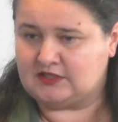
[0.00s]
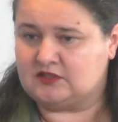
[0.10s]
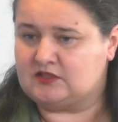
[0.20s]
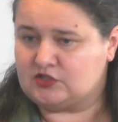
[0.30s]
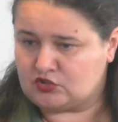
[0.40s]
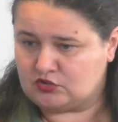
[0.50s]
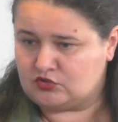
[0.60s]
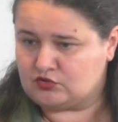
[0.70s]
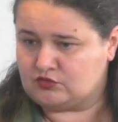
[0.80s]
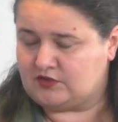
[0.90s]
in addition
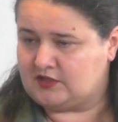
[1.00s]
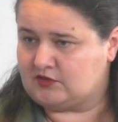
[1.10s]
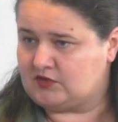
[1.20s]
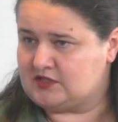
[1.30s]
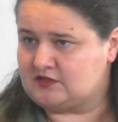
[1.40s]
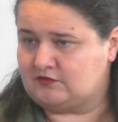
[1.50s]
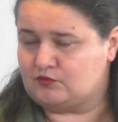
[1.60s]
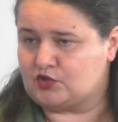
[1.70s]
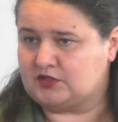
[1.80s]
to the aggressive war,